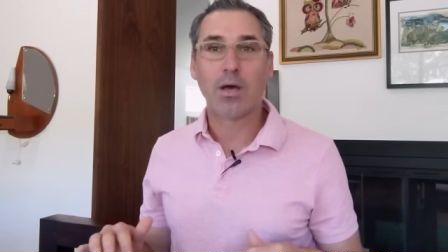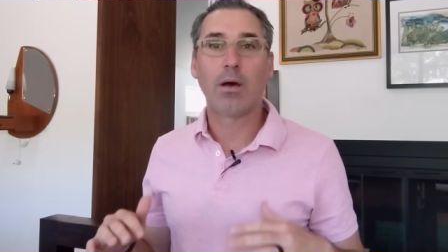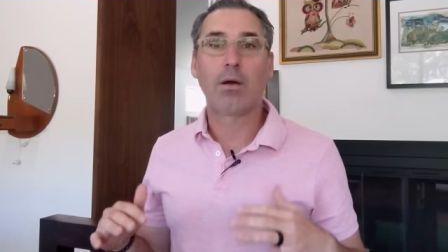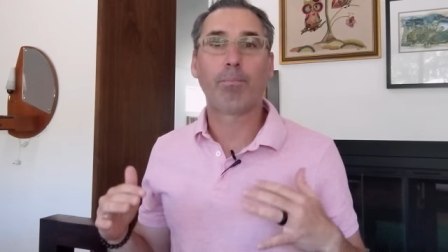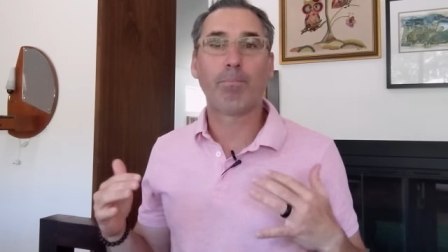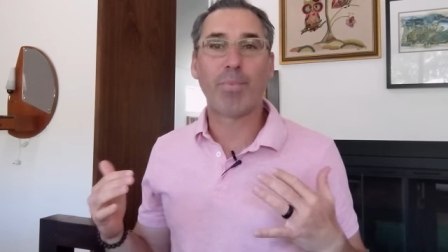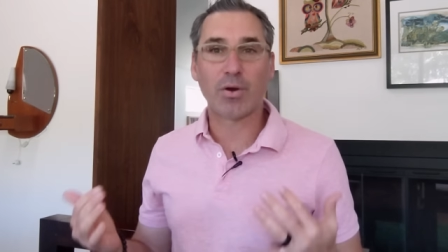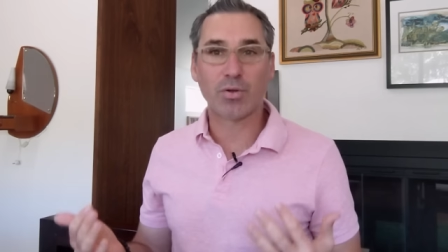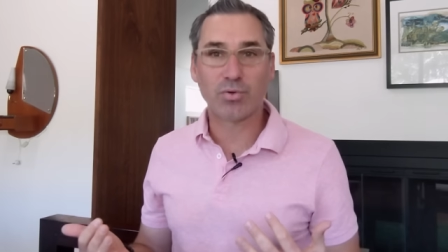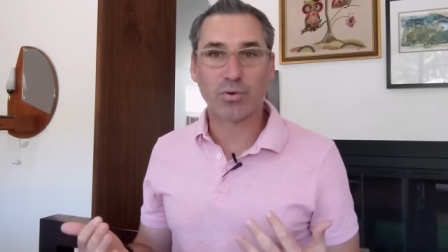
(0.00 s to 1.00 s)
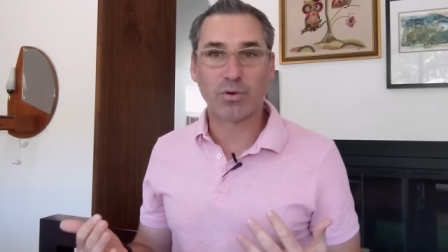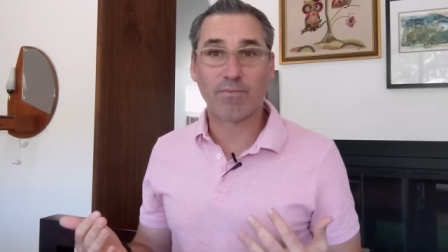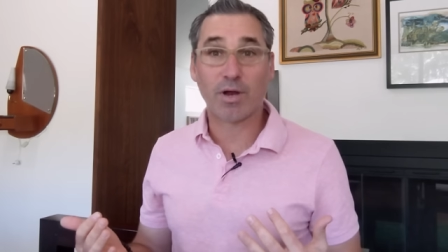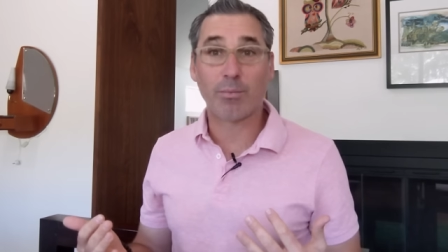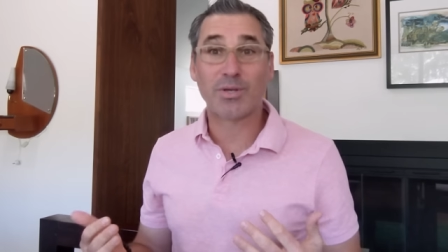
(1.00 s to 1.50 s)
a better uterine
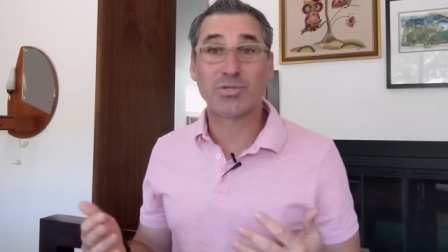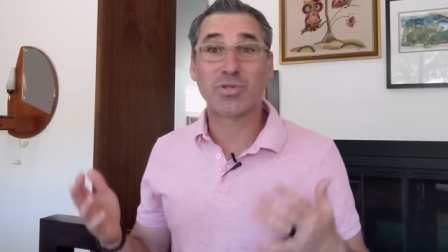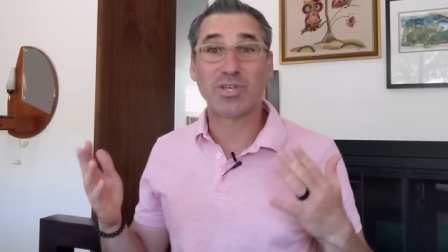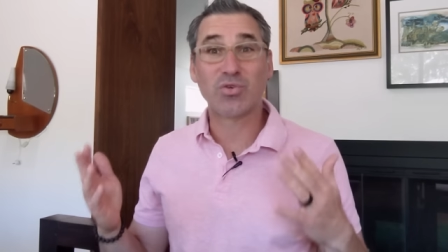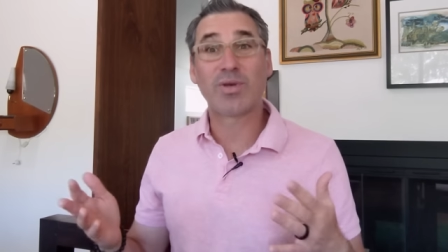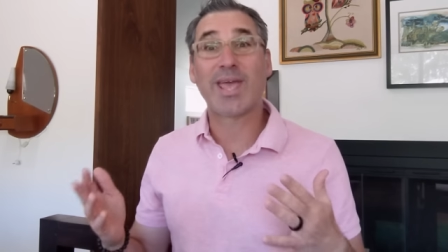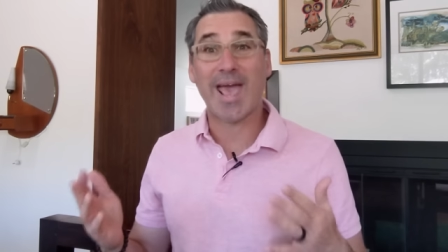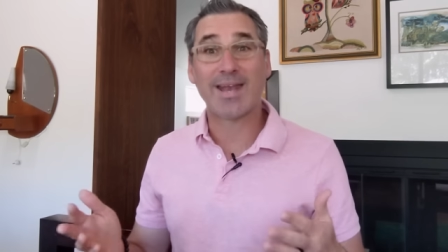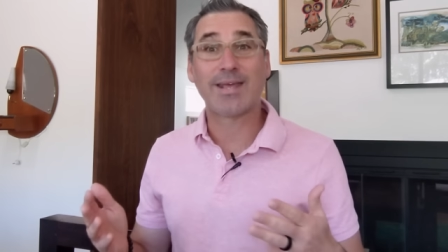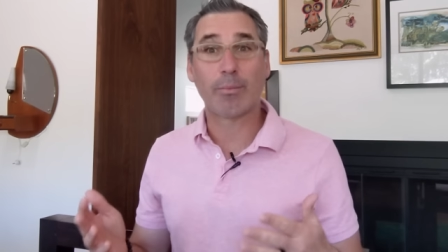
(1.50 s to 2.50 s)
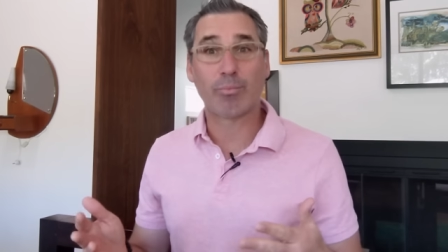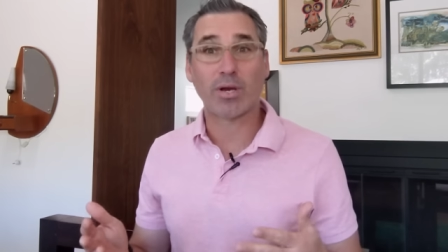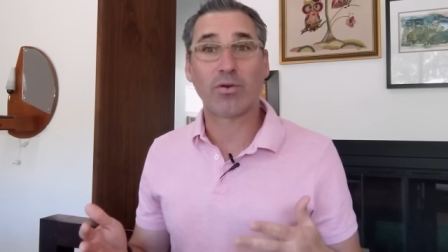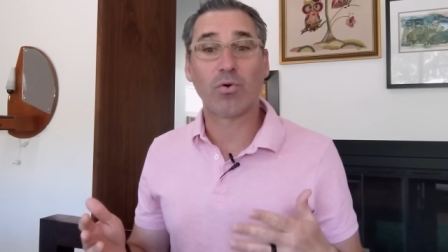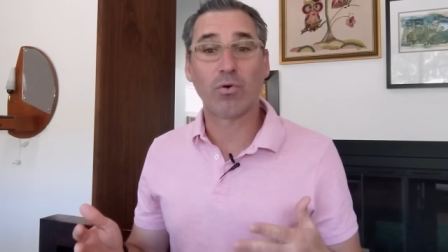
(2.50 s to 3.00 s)
environment so that you can get
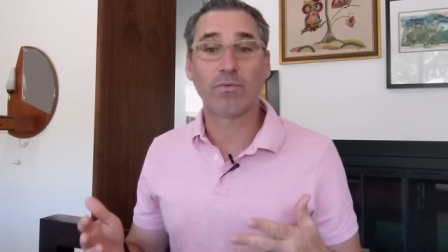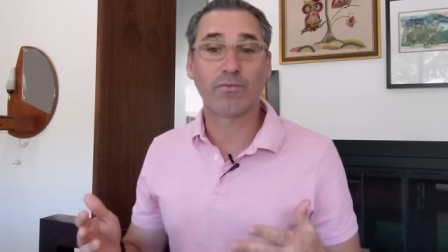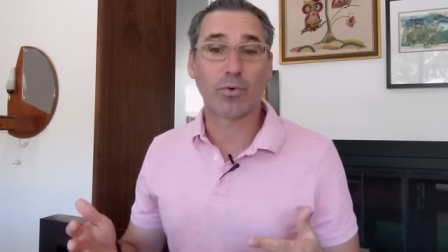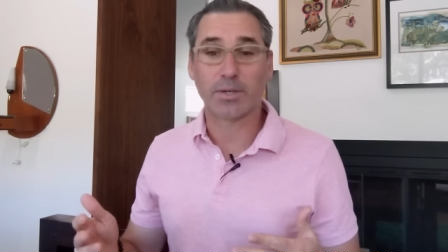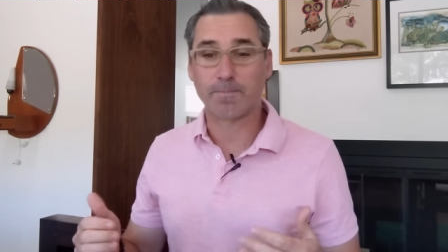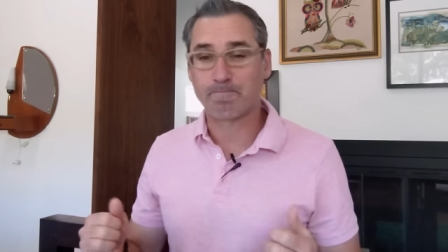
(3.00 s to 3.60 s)
pregnant over 40.